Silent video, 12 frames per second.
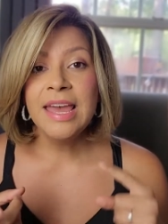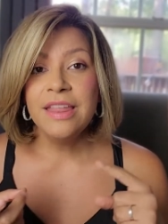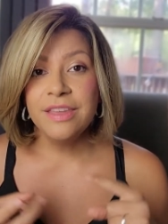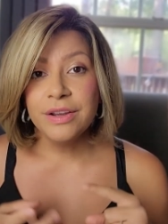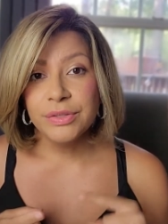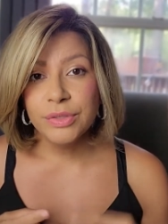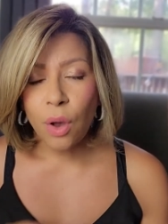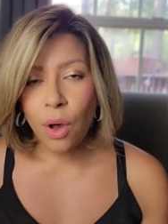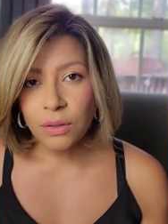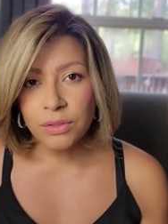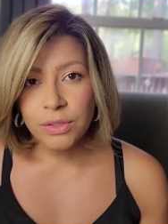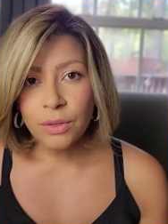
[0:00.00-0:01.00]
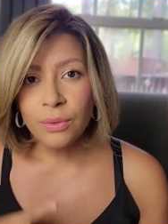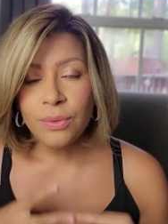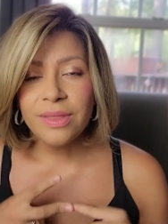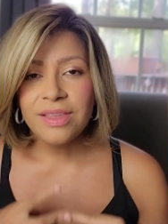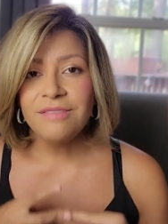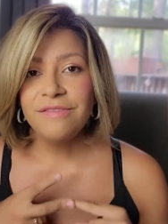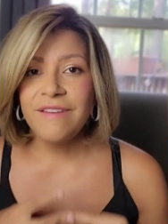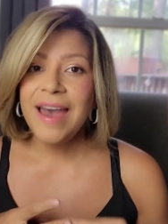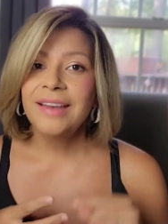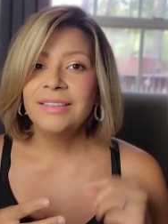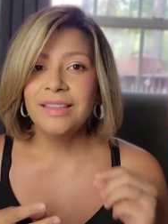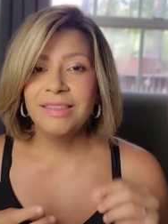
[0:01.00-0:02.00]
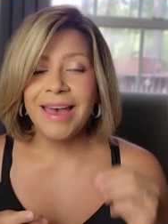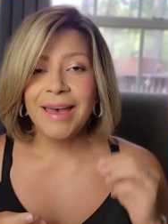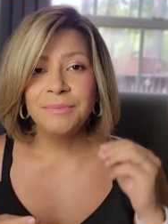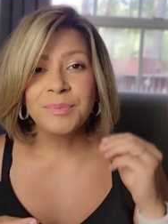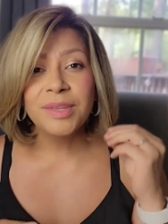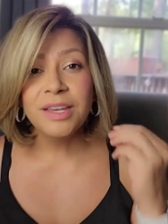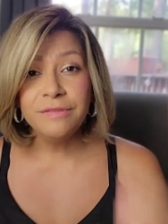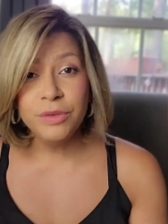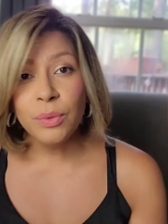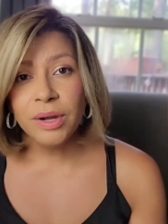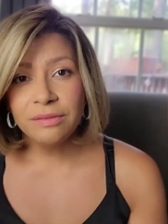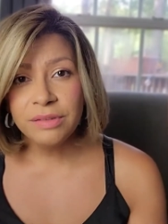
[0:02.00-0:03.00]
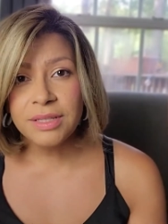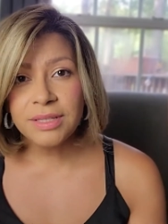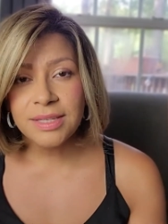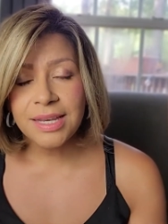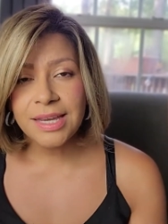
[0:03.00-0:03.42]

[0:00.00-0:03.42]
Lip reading: There's also the fact that if you are a real estate